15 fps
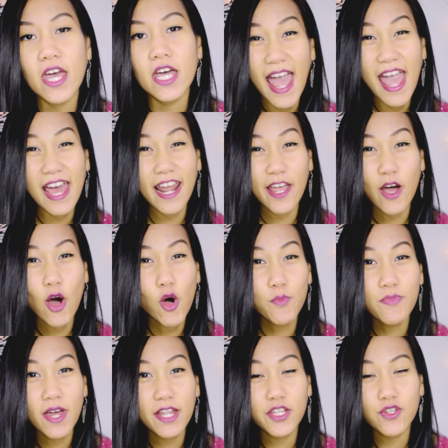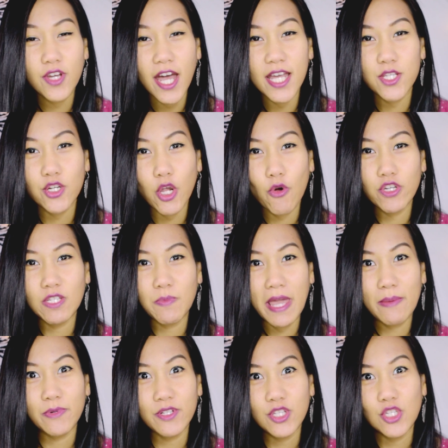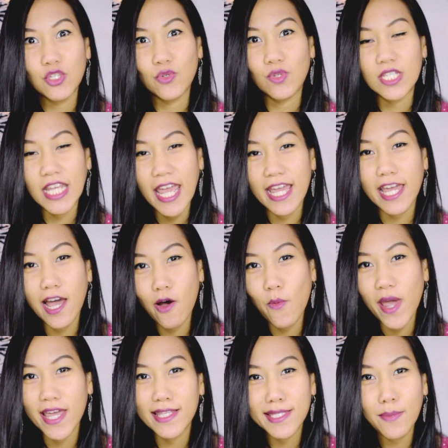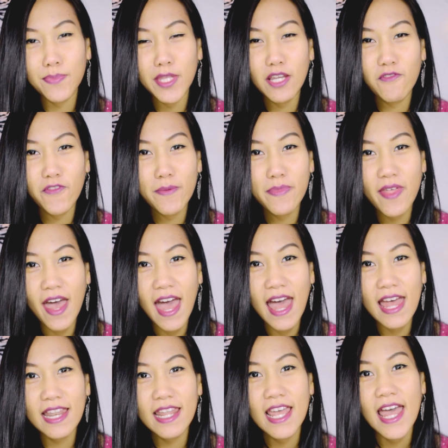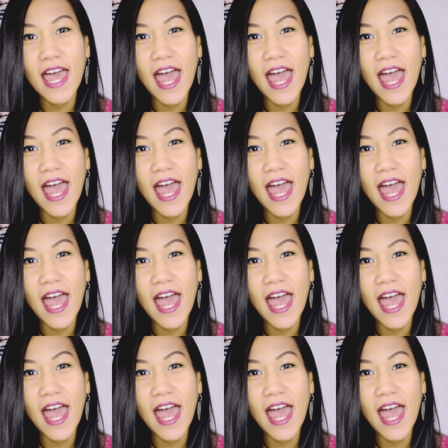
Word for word: And I hope that you guys are going to be able to take away something from that